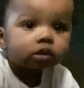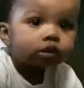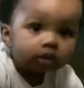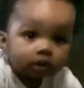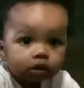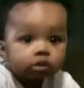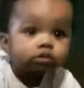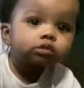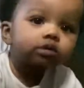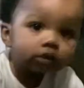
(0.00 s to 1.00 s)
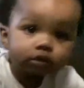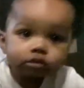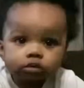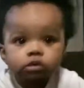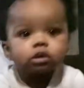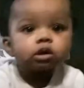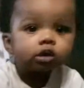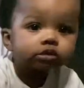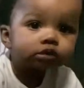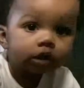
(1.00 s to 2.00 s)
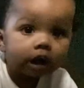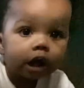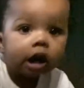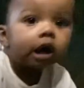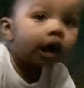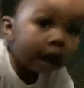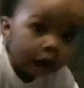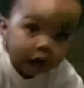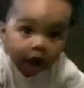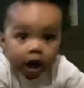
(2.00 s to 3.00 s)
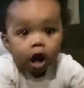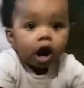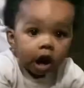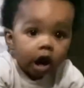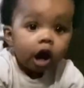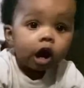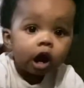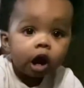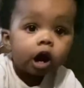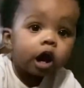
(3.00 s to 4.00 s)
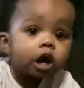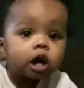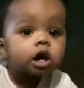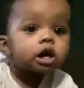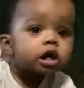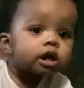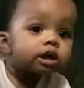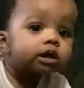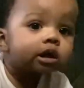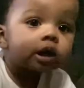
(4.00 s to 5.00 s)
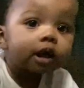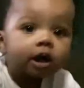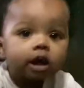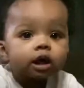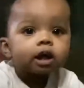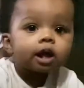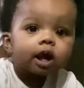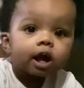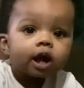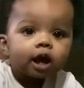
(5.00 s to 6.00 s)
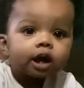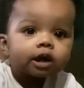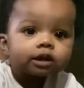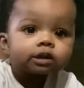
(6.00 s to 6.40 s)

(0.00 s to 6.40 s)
Ooh, good, say, say. Good, say, say. Good, say, say. Good, good. Yes, say, say.